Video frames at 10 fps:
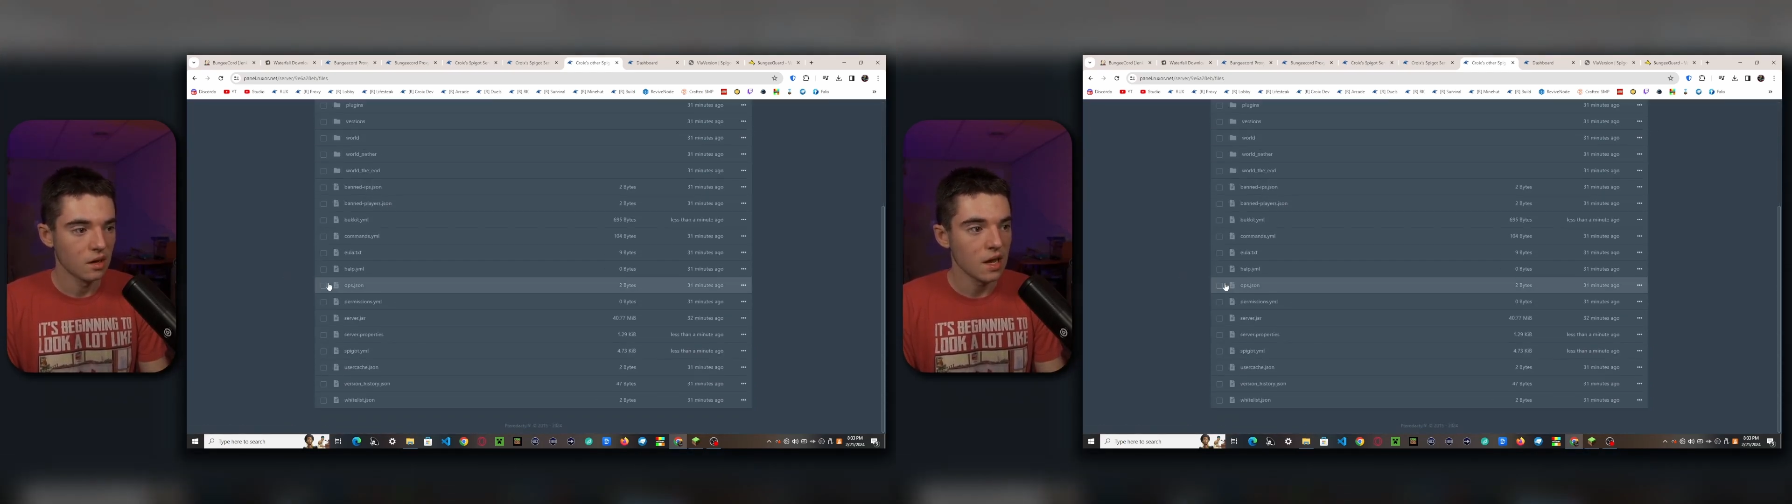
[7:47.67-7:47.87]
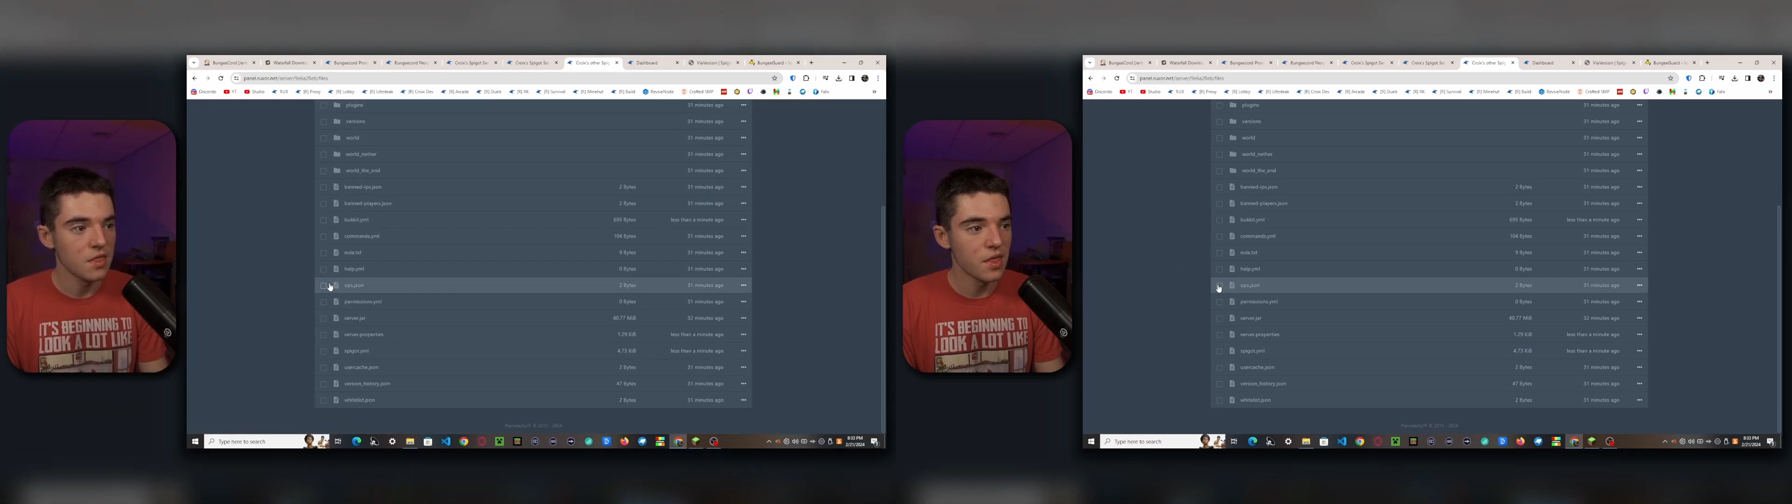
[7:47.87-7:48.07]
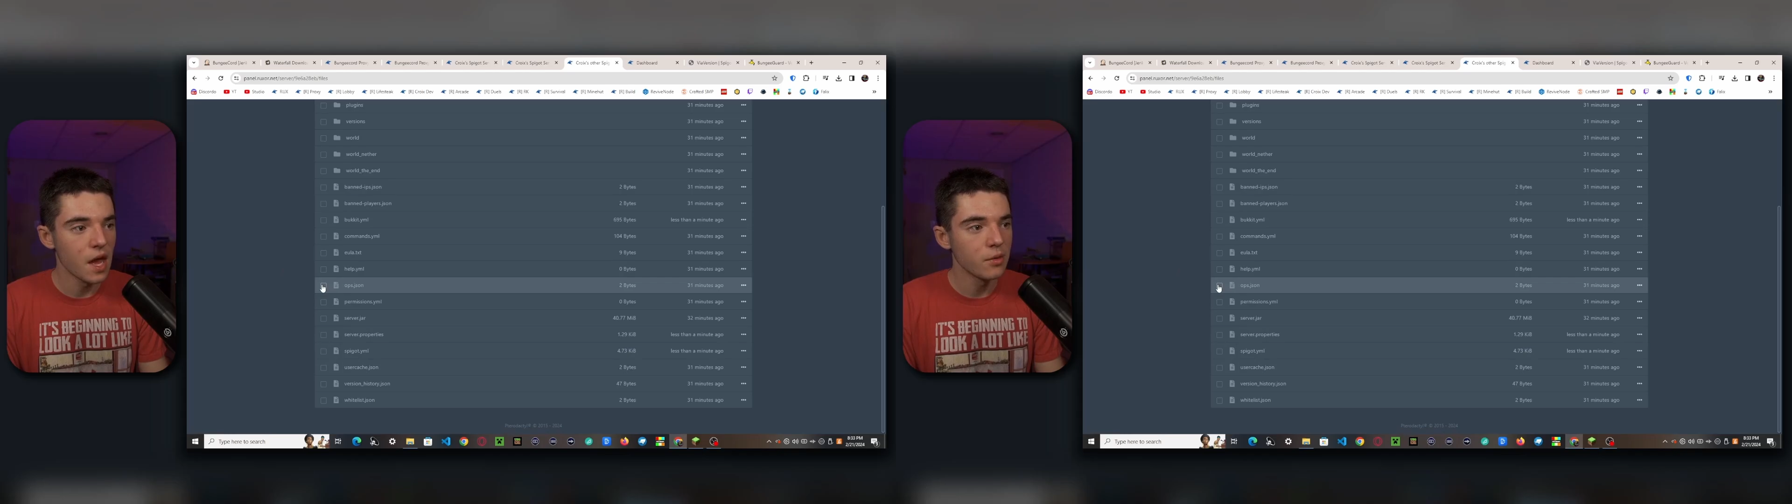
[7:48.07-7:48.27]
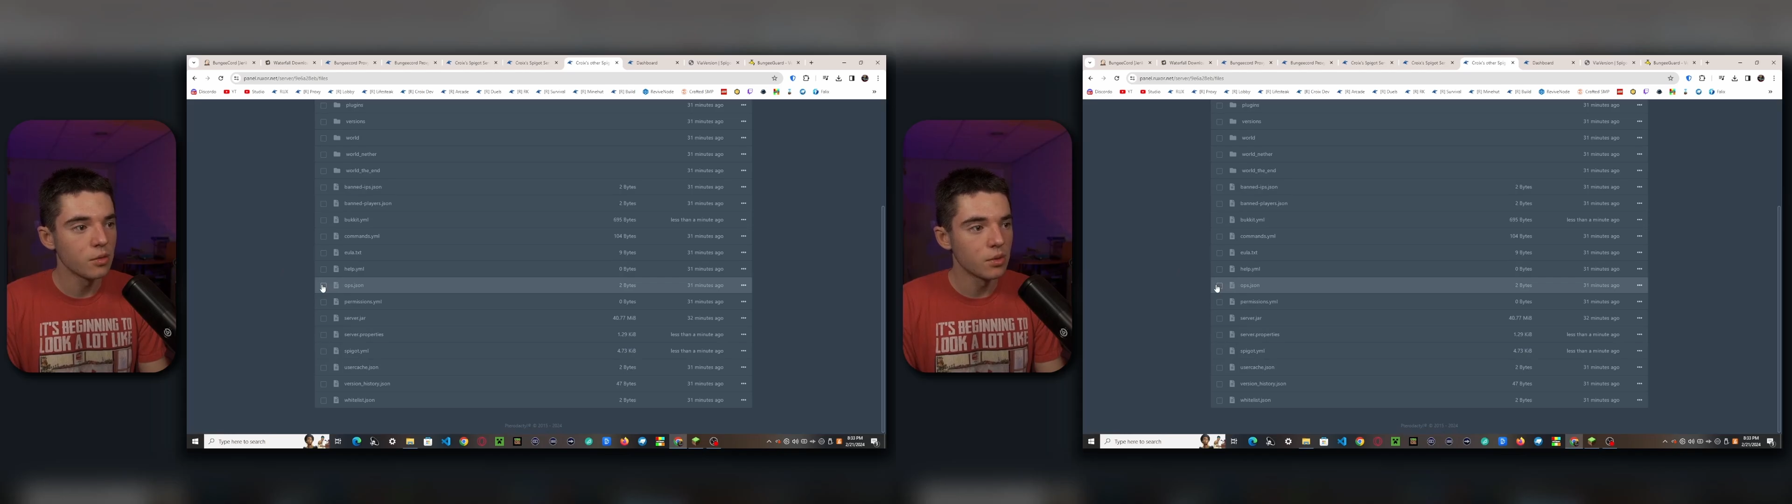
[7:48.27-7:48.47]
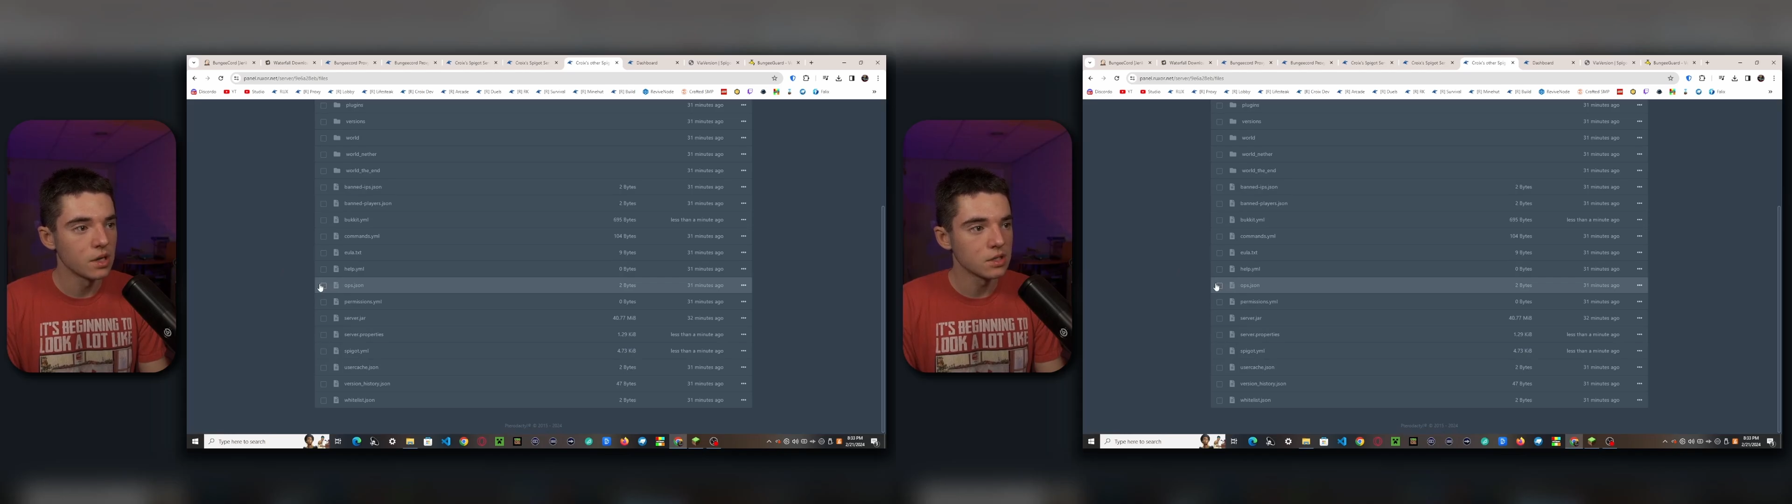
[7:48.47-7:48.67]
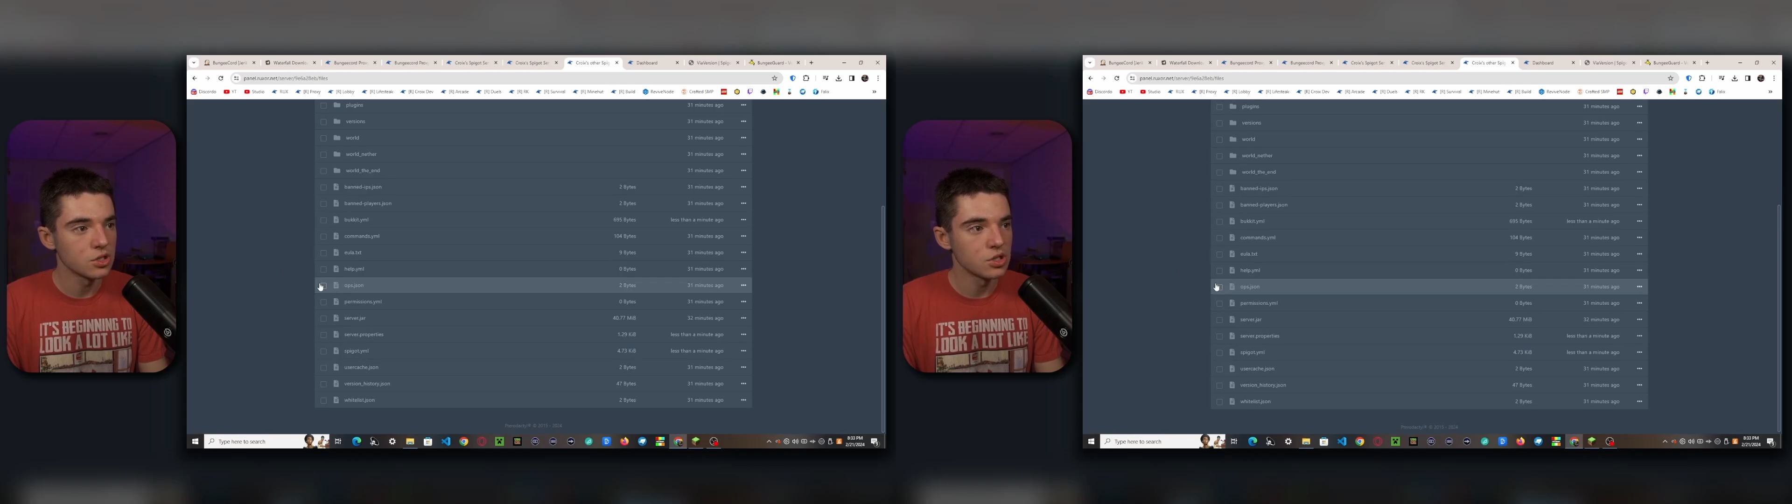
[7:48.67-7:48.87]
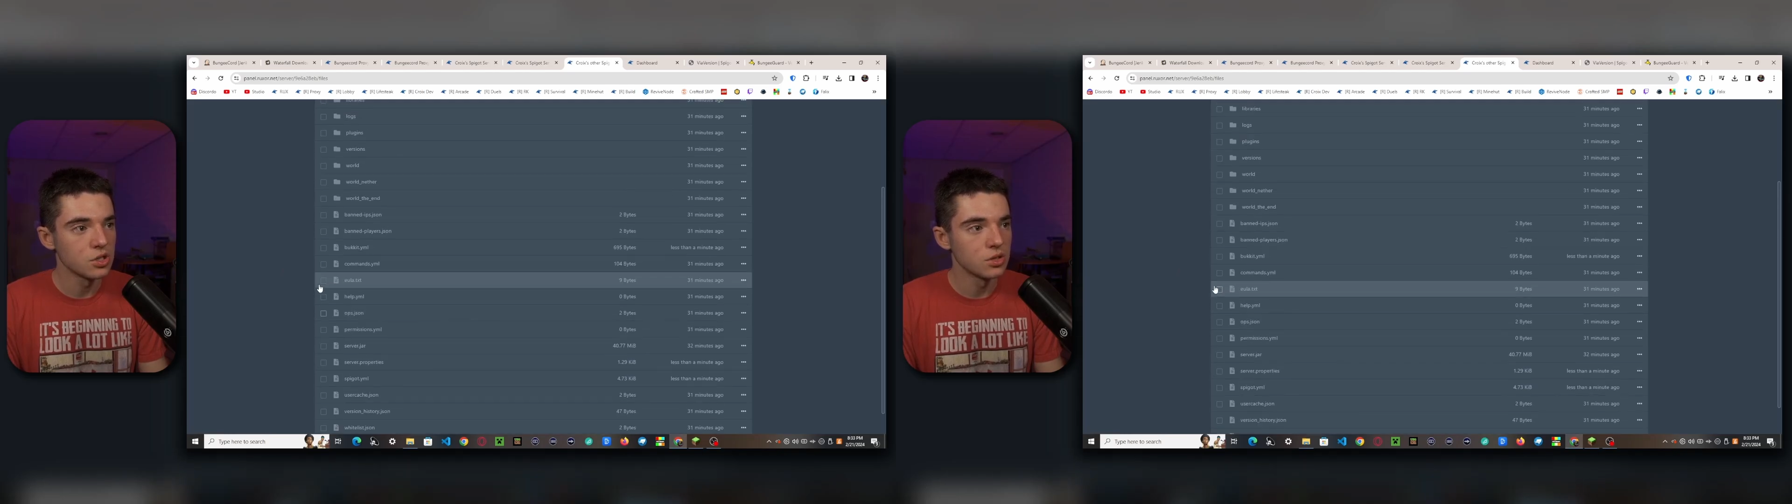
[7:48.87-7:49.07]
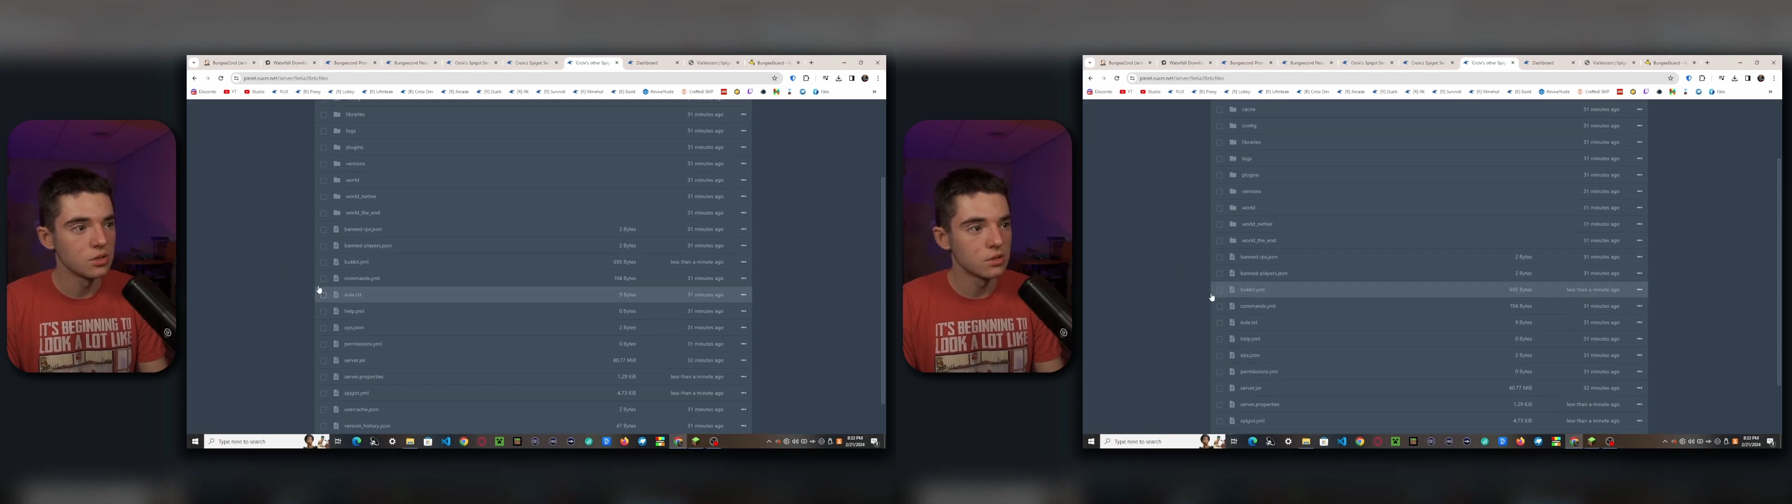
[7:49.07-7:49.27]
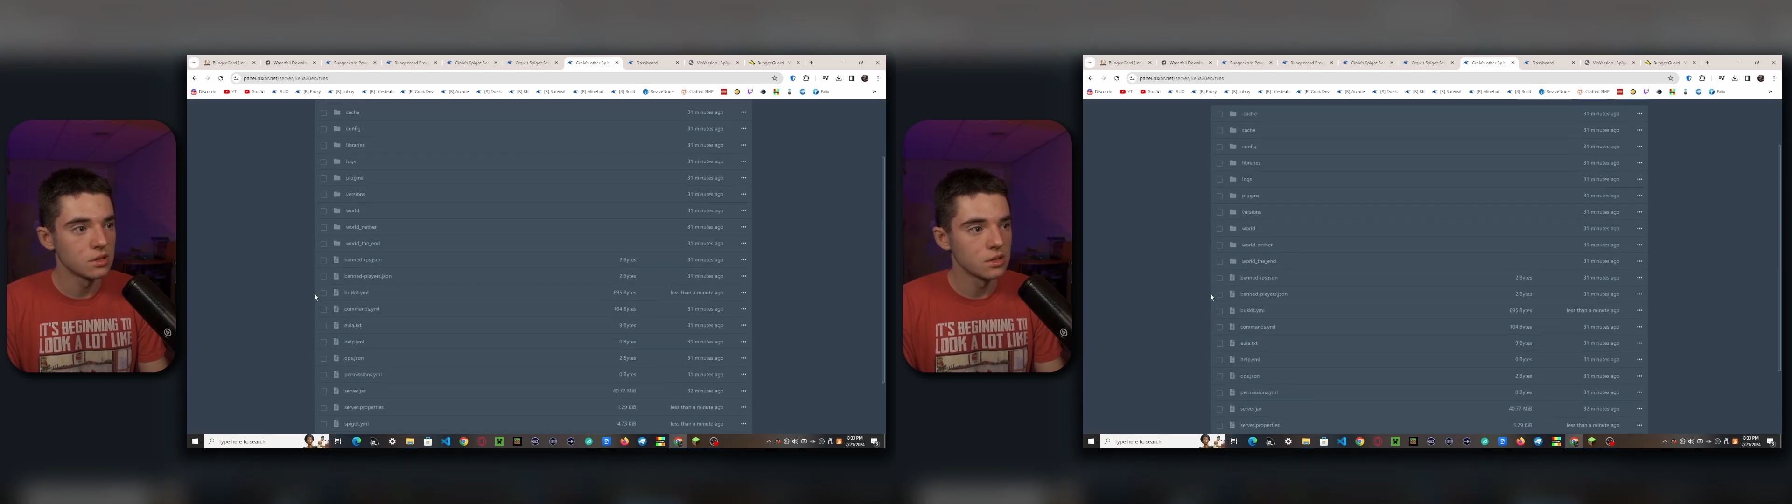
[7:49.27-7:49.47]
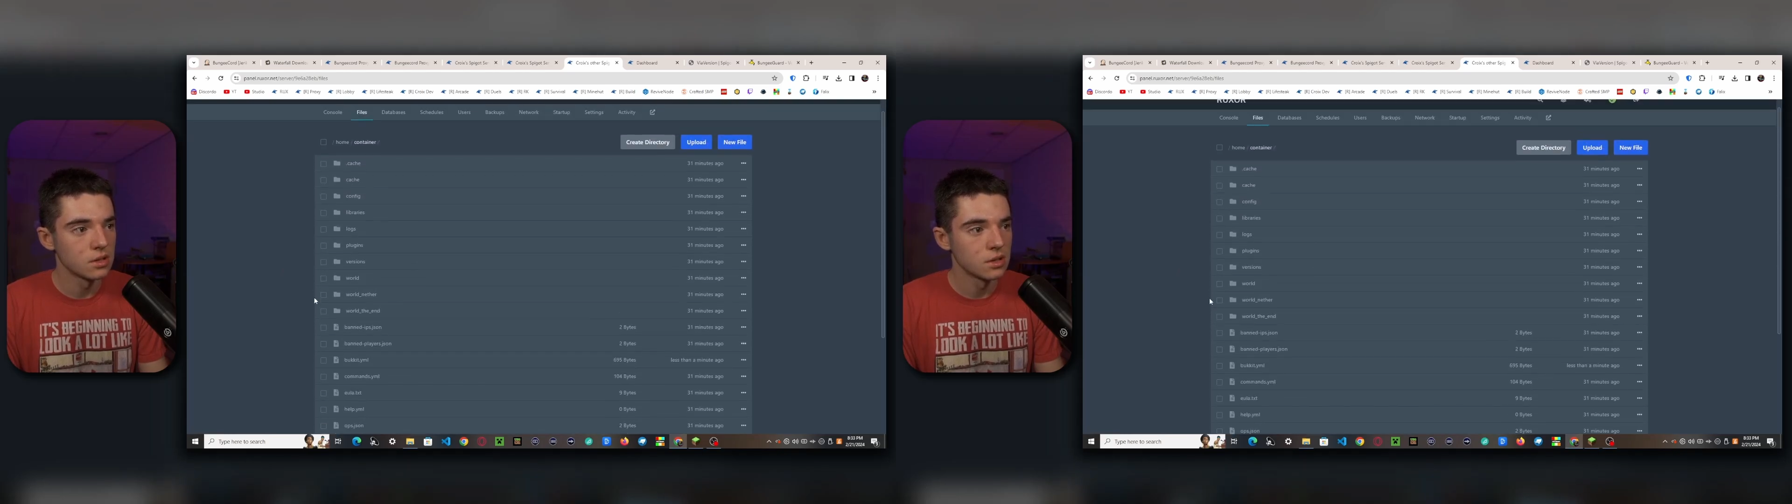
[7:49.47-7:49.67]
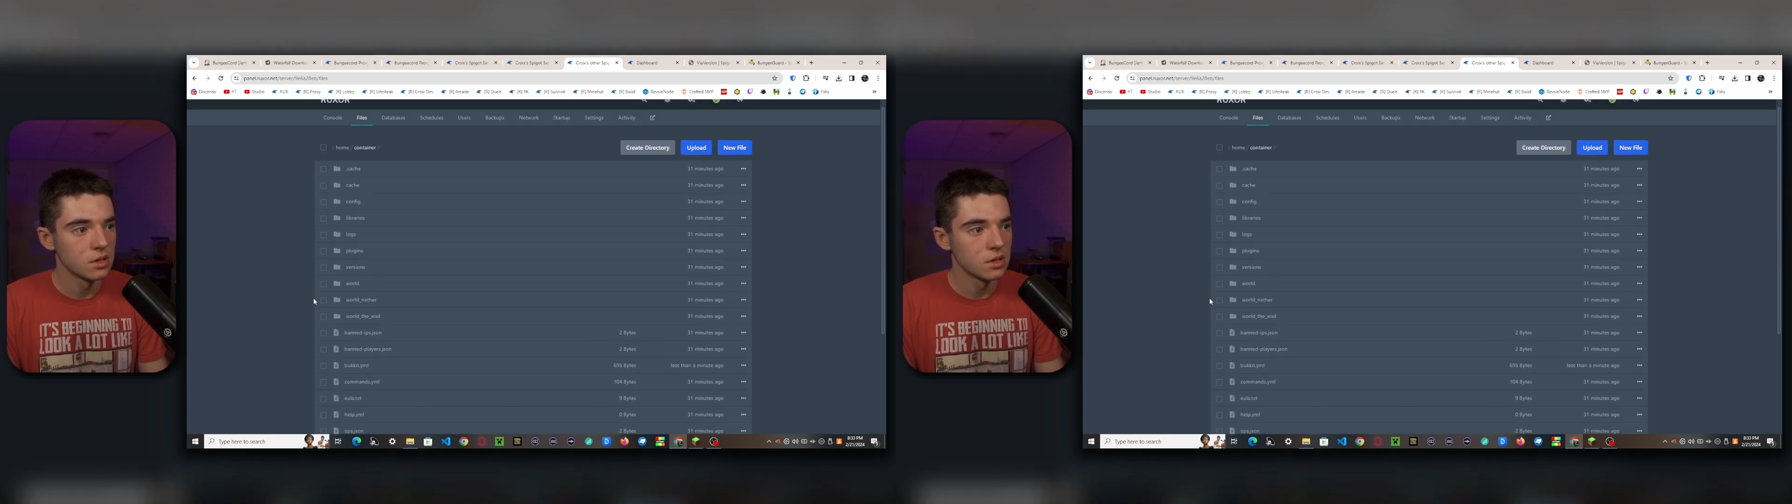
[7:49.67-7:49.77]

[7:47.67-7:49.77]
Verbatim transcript: And then we'll want to